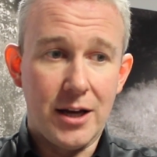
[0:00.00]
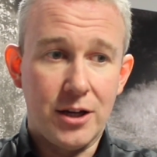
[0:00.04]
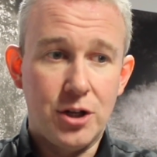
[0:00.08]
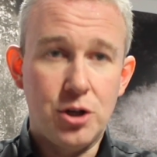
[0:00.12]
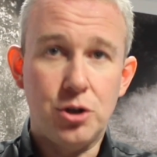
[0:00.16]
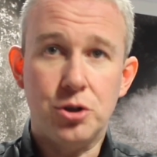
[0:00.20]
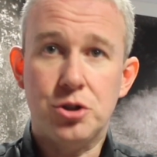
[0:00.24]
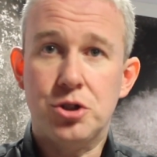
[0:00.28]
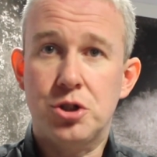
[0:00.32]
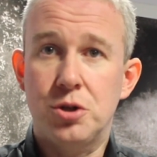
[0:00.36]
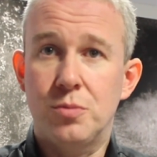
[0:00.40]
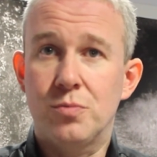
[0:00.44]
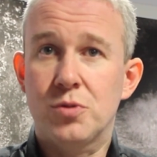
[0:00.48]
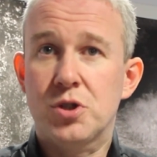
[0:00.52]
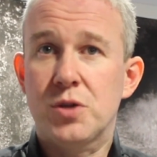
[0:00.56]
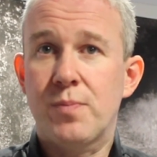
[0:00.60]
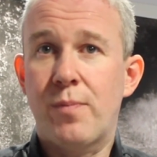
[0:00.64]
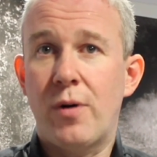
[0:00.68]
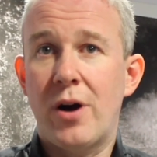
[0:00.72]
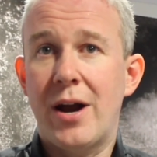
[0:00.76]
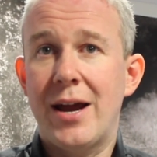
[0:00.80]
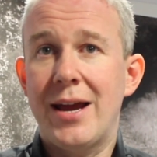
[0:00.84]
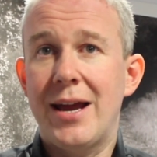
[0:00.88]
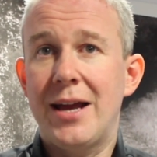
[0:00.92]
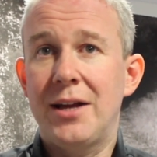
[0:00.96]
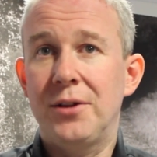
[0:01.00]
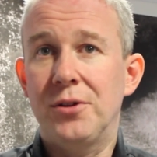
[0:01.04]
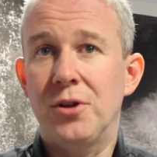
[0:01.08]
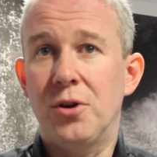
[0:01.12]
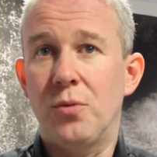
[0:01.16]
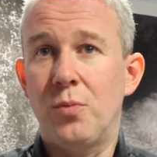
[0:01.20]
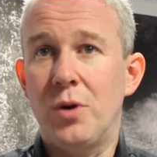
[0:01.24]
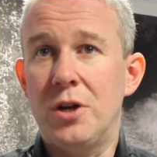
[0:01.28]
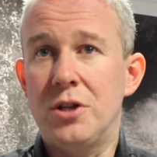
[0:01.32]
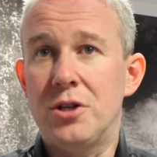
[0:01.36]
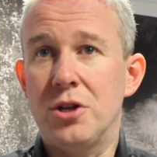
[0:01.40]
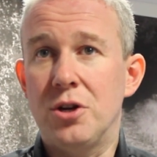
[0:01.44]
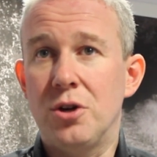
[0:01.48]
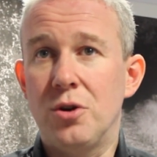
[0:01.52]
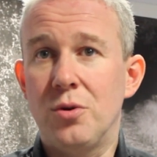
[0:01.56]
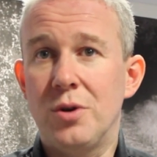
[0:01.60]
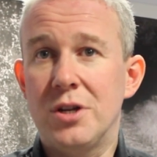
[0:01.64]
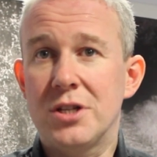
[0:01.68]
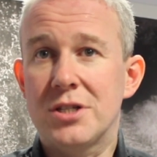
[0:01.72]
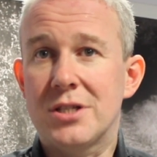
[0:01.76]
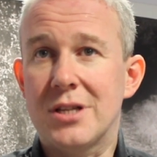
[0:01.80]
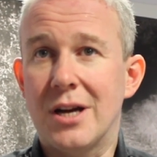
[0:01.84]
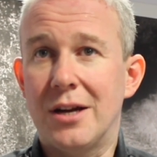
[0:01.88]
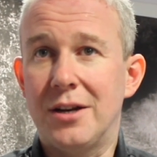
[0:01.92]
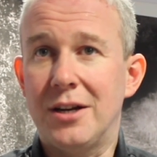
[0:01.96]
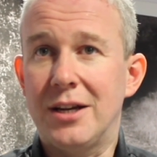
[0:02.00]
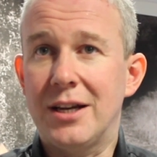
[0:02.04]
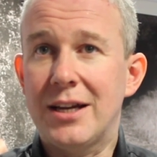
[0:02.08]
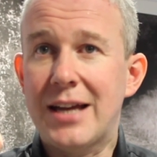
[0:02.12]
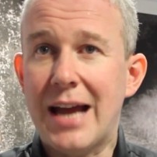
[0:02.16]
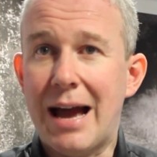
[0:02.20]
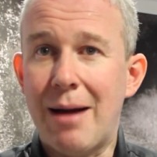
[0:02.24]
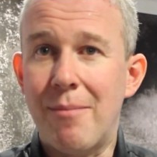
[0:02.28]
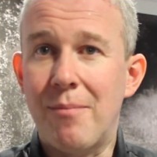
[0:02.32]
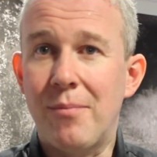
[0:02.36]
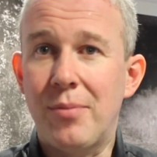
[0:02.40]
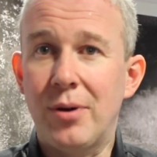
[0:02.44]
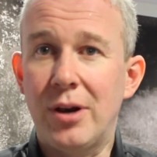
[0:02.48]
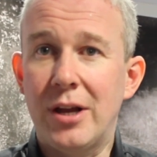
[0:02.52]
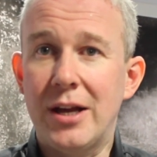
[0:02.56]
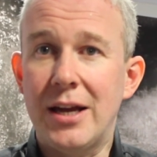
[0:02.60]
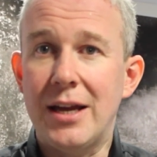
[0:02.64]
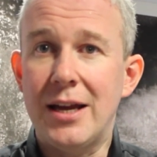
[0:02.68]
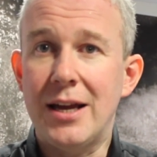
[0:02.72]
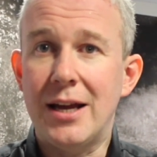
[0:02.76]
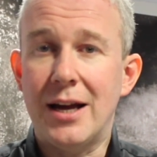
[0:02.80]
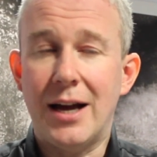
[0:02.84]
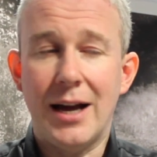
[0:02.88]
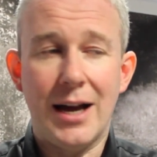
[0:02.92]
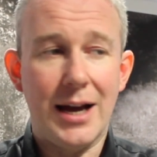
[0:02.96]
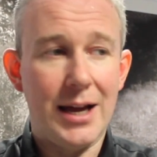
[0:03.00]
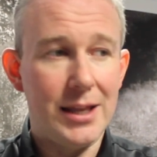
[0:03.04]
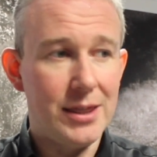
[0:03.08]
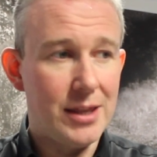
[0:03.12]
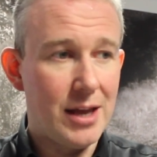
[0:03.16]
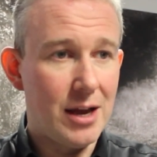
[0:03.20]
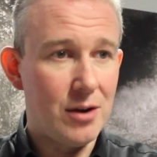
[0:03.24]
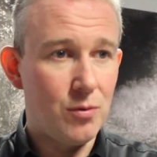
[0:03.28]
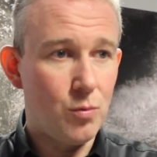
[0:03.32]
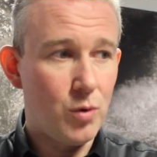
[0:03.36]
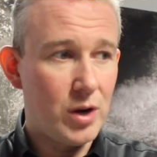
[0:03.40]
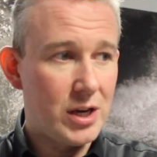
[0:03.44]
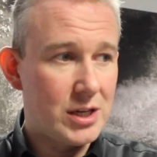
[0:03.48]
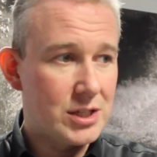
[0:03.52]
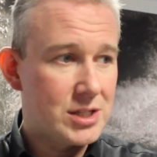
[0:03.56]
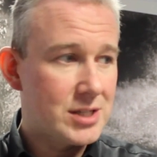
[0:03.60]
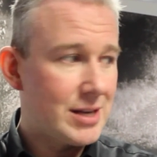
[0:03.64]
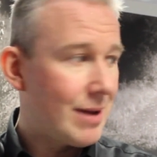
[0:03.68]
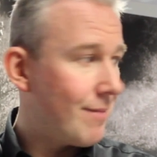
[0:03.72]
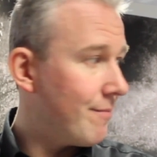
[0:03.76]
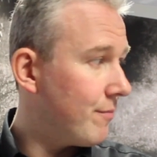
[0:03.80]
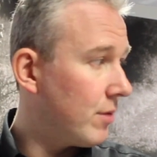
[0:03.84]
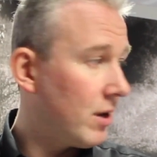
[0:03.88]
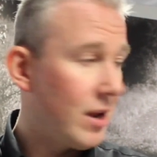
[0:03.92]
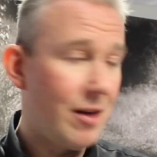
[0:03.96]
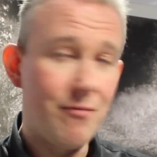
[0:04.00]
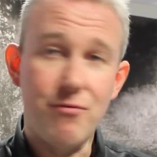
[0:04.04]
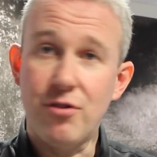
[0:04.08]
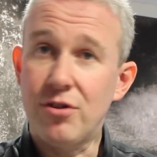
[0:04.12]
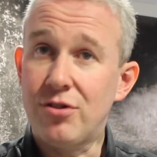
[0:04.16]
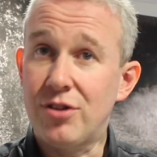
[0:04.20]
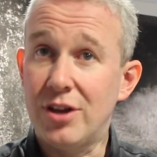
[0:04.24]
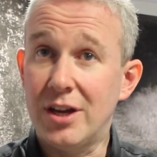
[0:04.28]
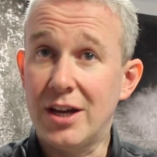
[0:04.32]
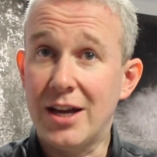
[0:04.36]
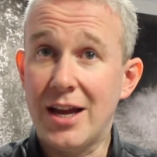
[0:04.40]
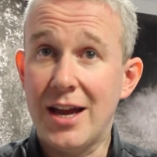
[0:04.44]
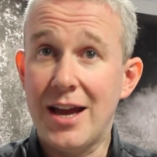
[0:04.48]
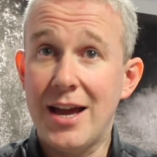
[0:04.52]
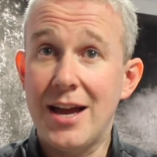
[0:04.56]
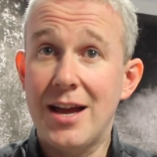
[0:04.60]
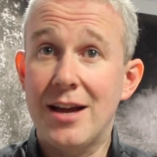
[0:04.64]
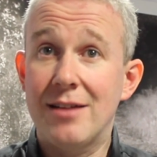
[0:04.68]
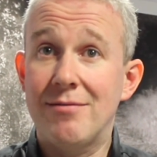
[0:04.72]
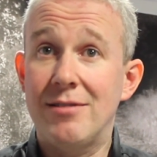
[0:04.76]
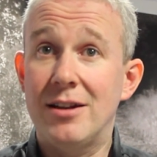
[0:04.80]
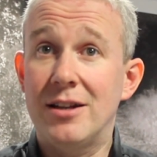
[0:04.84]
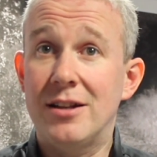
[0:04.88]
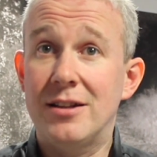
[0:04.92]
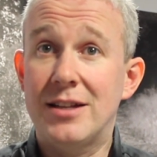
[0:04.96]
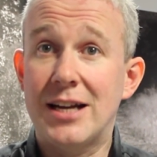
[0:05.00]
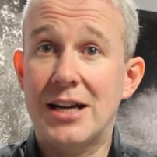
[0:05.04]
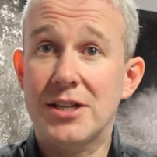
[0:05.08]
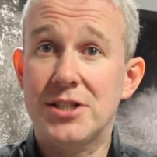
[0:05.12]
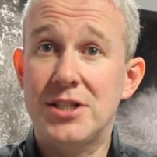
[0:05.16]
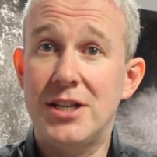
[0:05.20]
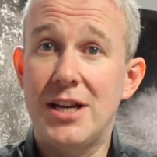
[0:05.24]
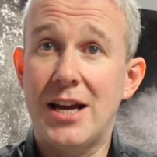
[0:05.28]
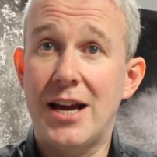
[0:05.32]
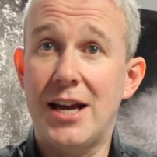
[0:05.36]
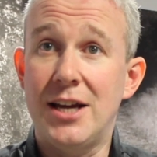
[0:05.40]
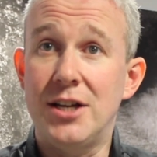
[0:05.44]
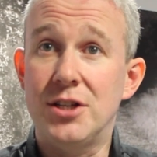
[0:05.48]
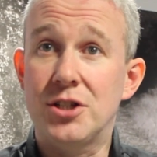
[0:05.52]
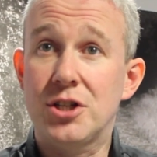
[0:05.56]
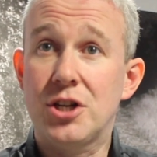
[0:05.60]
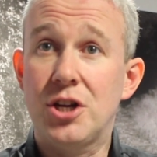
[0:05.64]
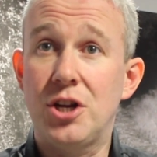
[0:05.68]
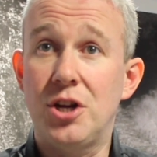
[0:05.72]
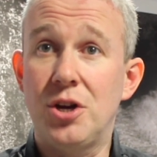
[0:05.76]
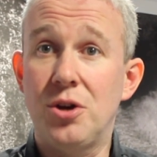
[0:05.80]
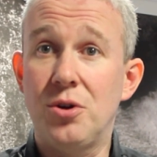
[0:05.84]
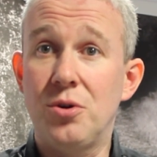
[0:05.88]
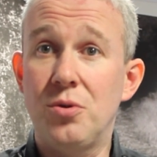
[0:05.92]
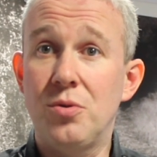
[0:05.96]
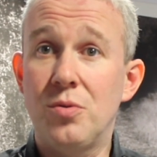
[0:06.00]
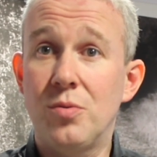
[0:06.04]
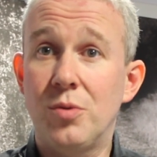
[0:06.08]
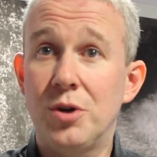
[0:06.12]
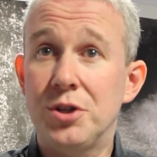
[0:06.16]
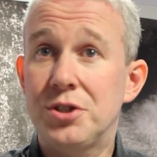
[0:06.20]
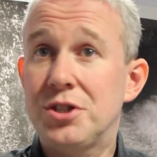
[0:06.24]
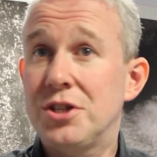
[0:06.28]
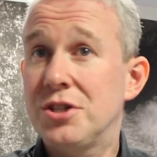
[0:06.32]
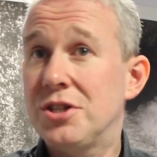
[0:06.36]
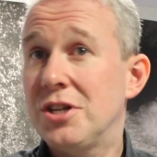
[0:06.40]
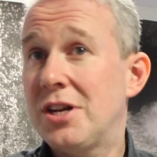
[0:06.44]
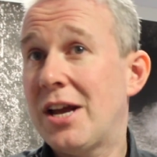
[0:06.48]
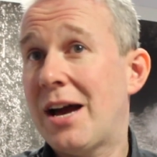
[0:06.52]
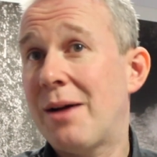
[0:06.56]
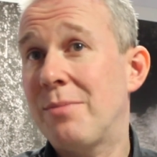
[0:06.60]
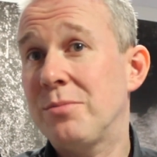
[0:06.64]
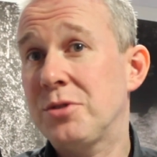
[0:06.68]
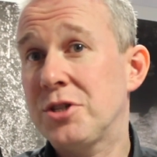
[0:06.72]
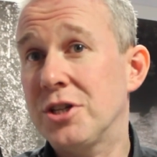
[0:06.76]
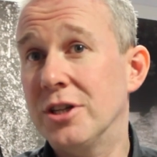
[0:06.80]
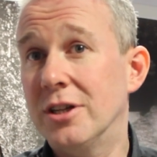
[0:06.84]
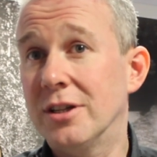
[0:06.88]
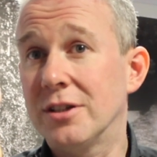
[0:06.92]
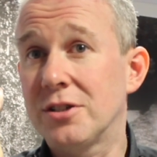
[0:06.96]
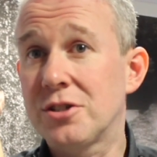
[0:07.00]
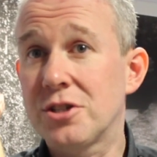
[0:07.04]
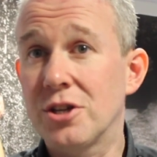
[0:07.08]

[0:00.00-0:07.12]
custom spraying that we do is done in Camberley, and then we assemble everything here at Dassi HQ, which is in Hampshire.